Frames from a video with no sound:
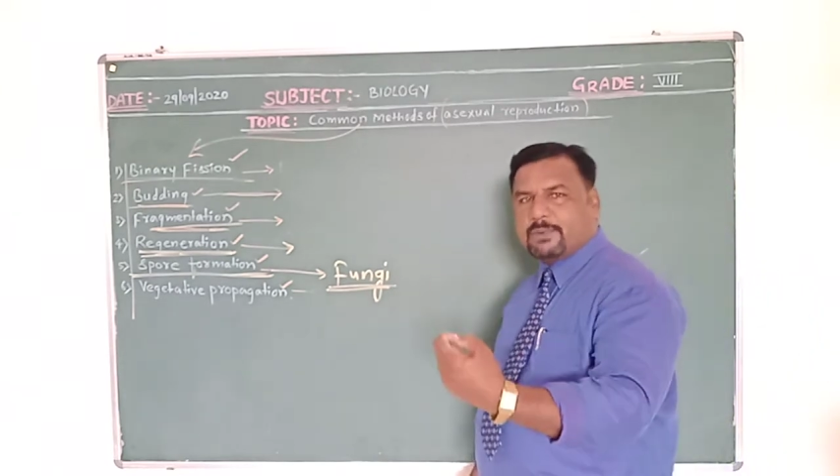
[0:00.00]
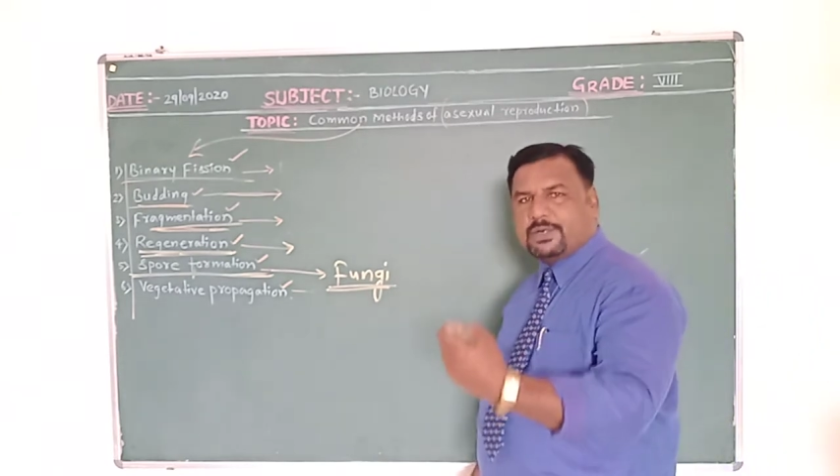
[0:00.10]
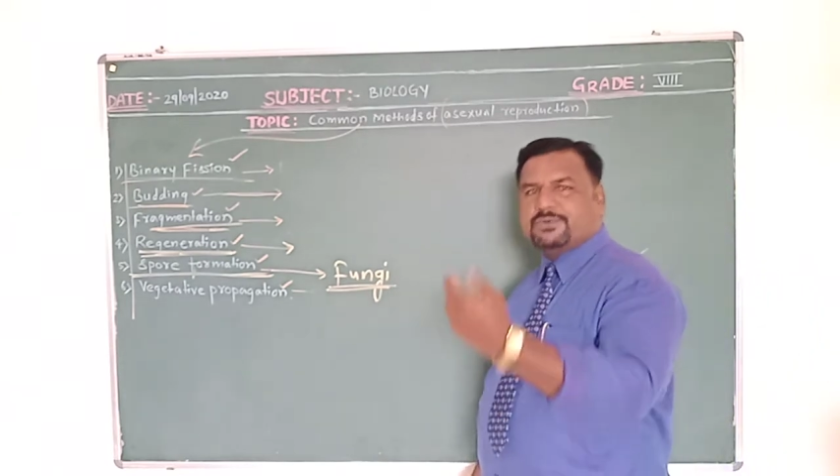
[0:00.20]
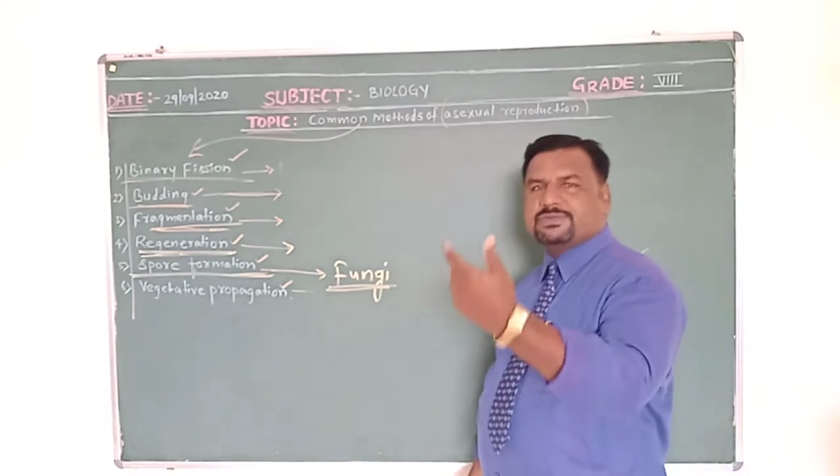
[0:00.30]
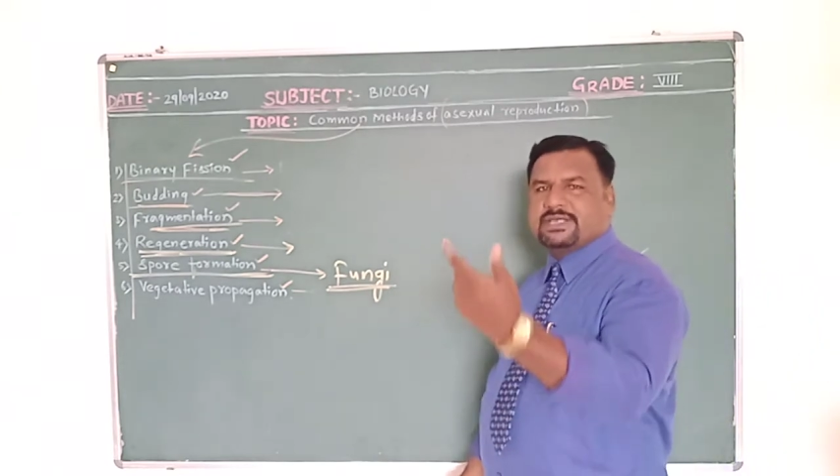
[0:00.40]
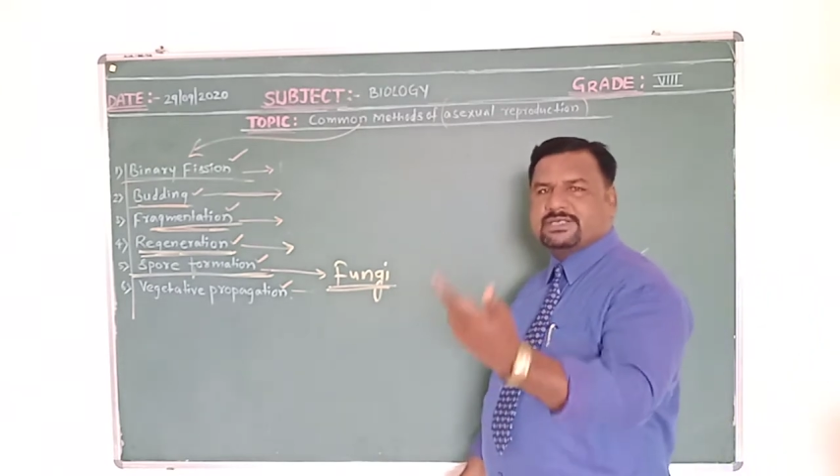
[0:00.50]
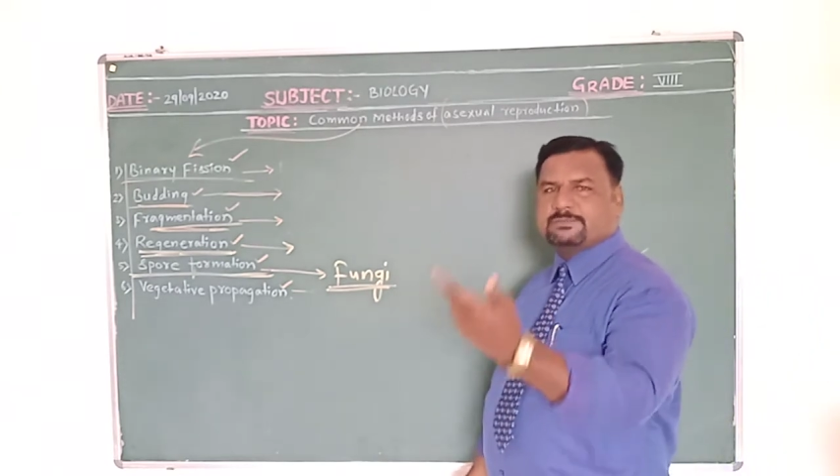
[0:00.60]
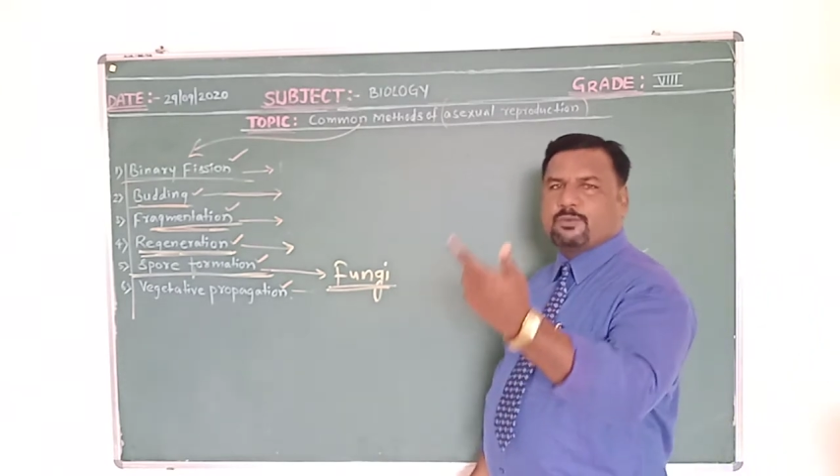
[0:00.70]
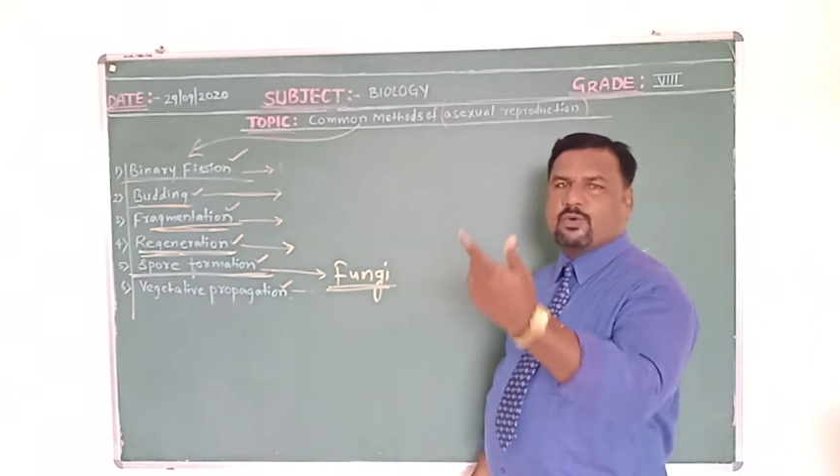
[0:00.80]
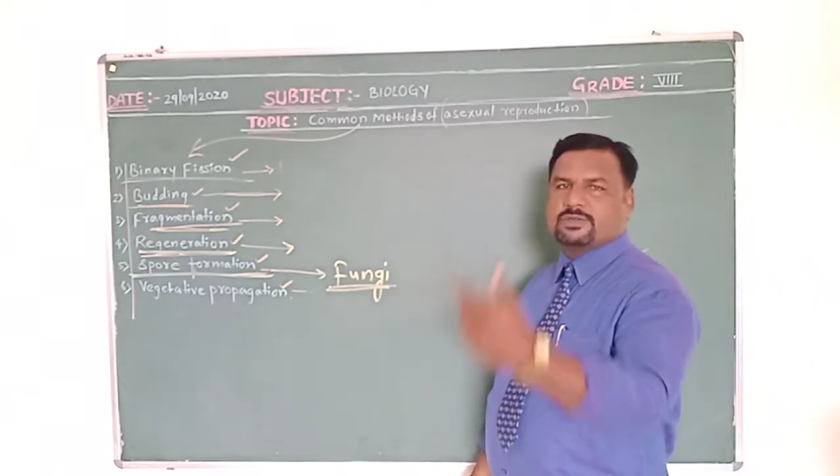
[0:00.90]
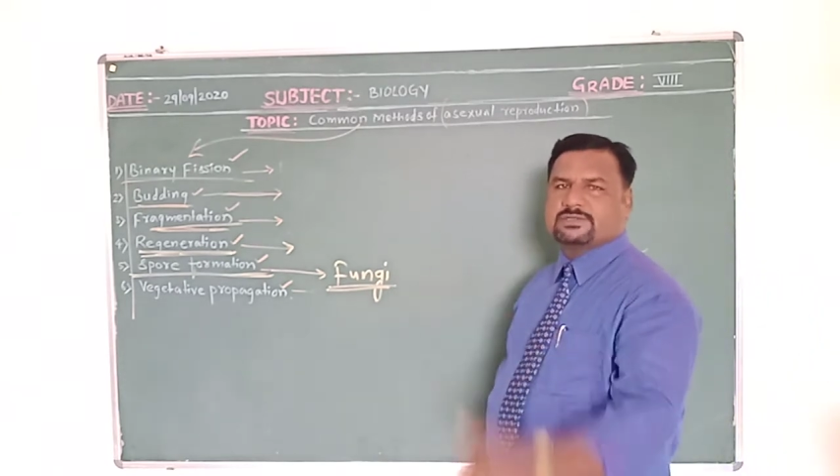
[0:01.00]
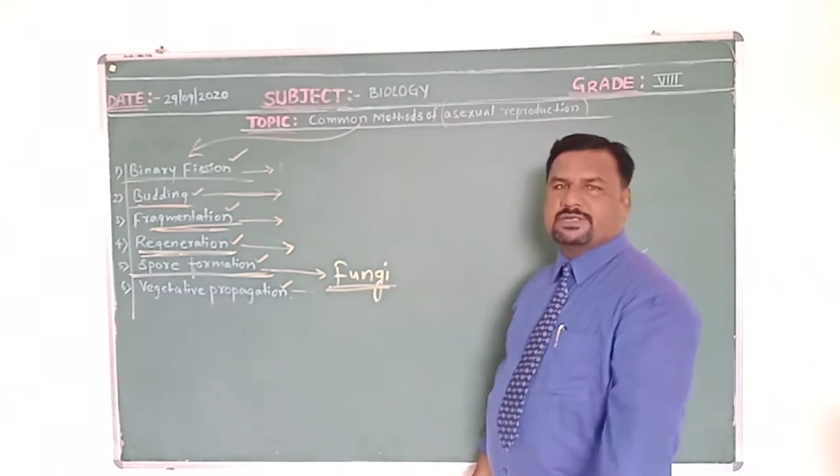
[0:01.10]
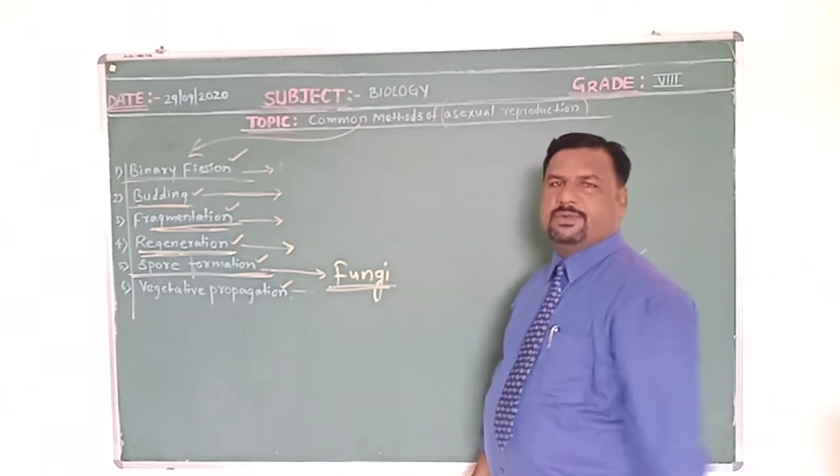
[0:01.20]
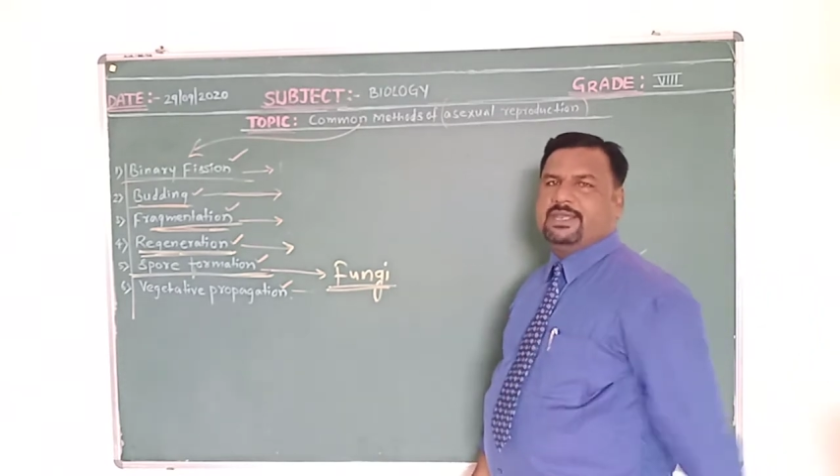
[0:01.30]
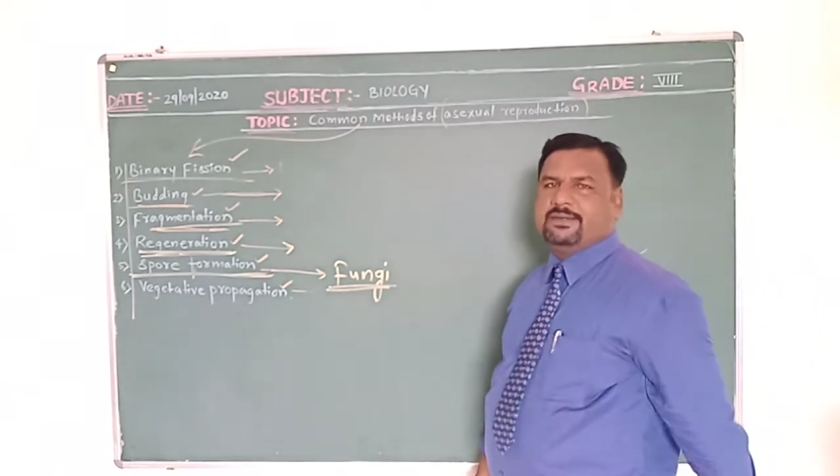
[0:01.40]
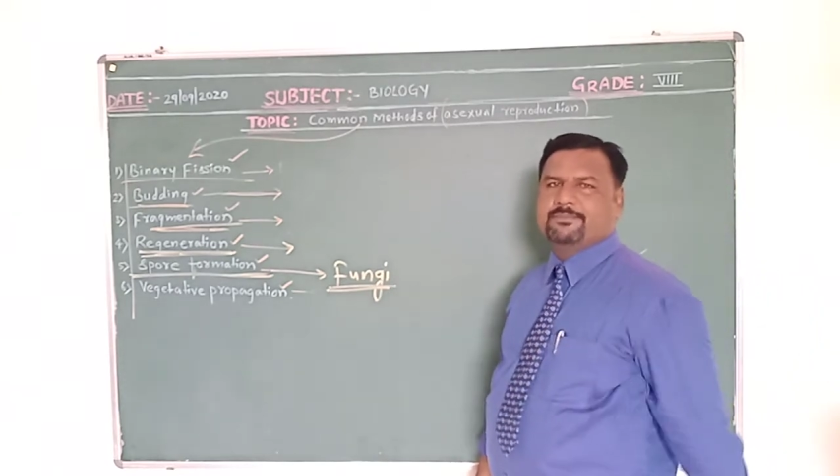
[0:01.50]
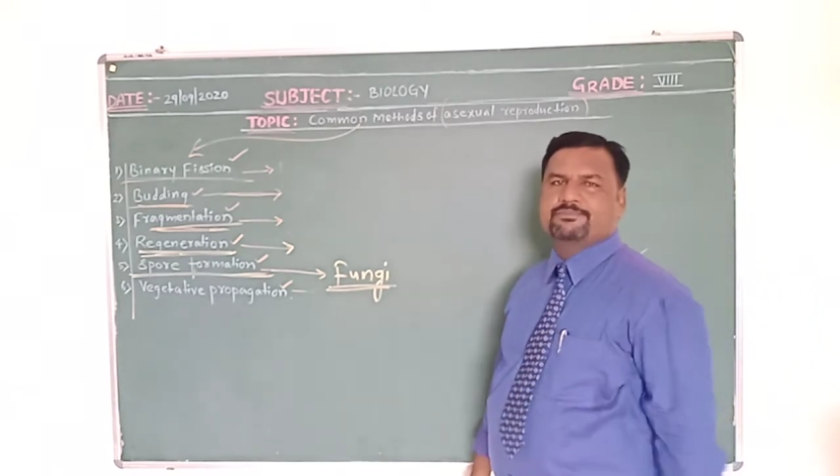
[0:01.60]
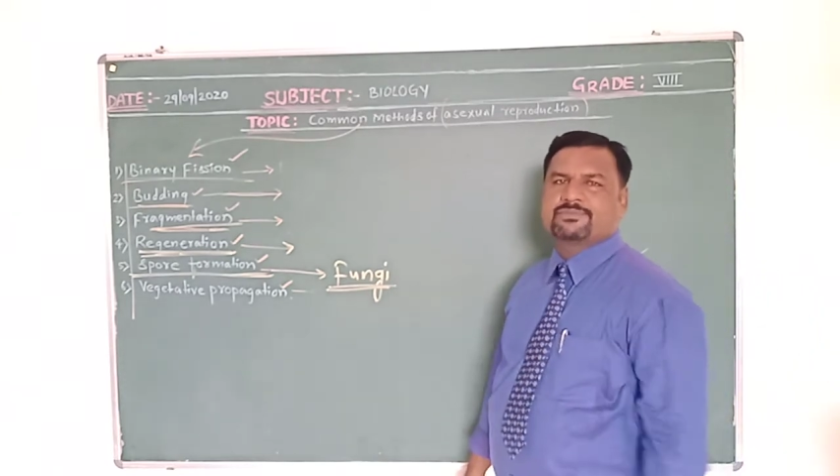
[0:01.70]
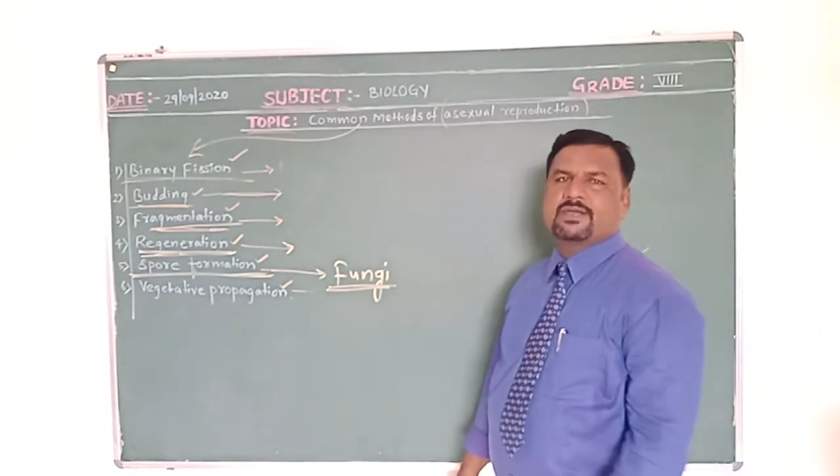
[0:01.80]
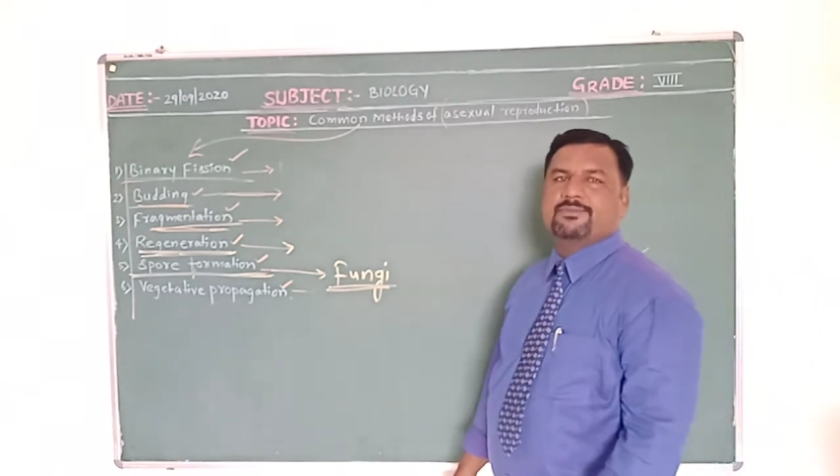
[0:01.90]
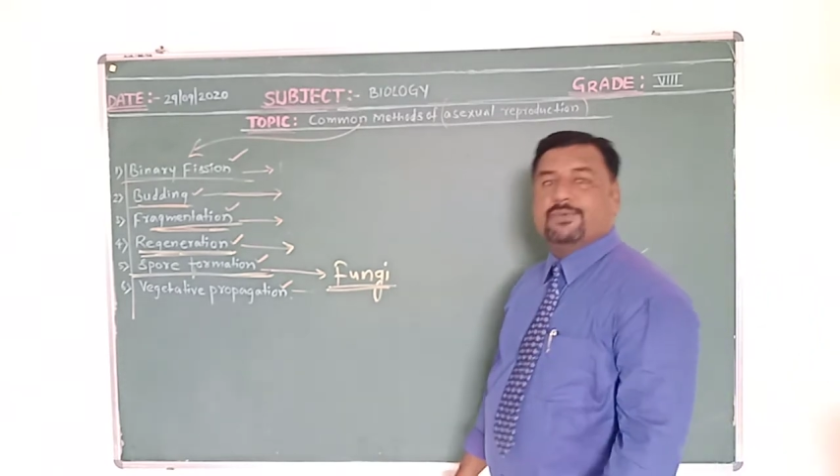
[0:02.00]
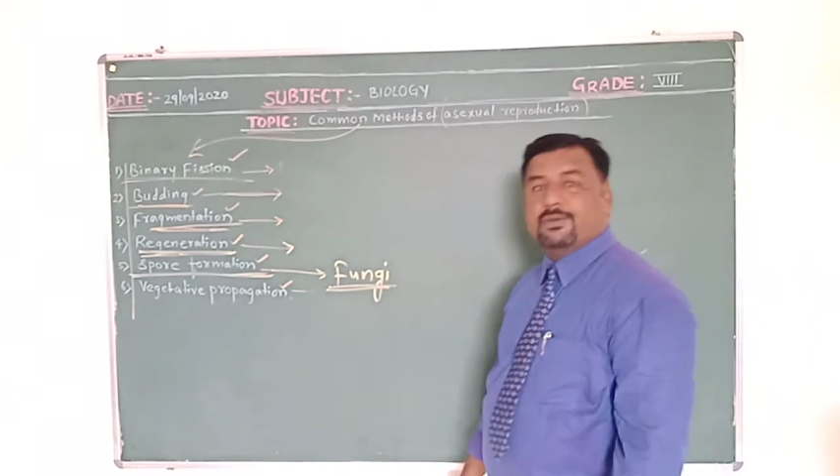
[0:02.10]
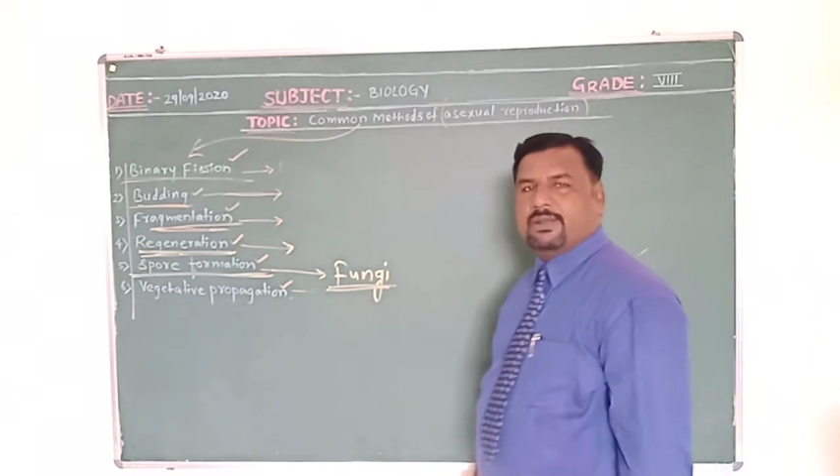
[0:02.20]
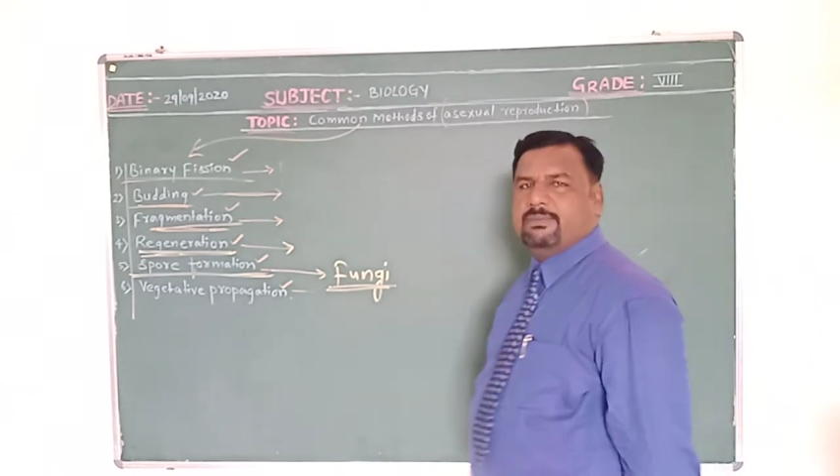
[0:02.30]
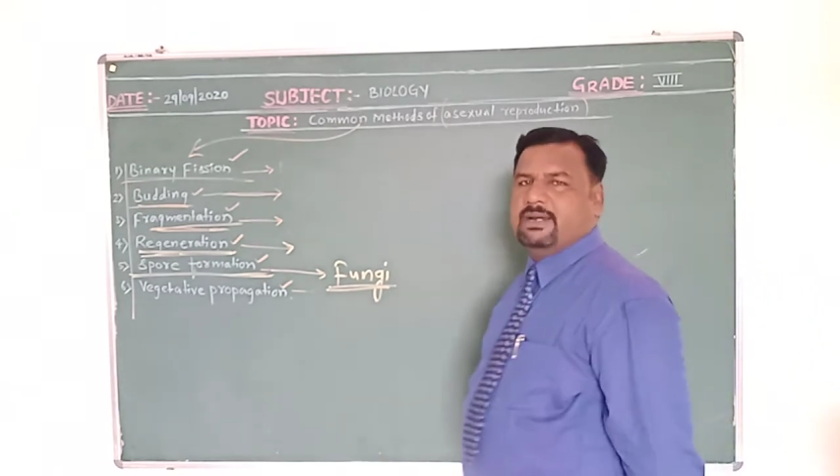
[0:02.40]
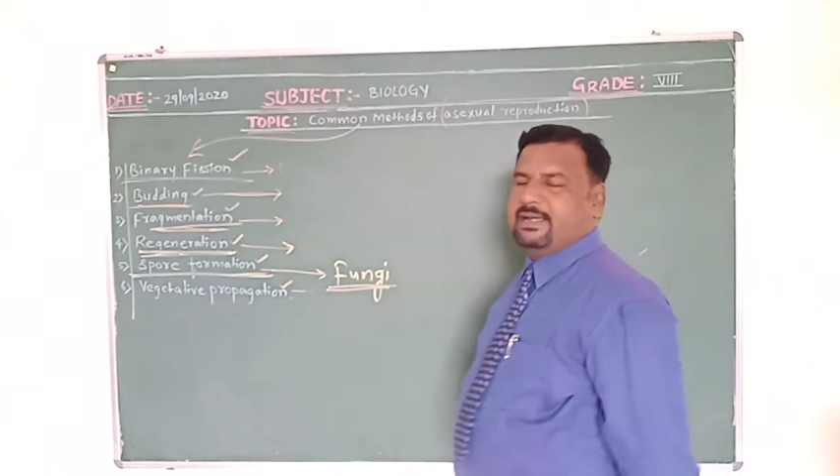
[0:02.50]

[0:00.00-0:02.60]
produce spores during favorable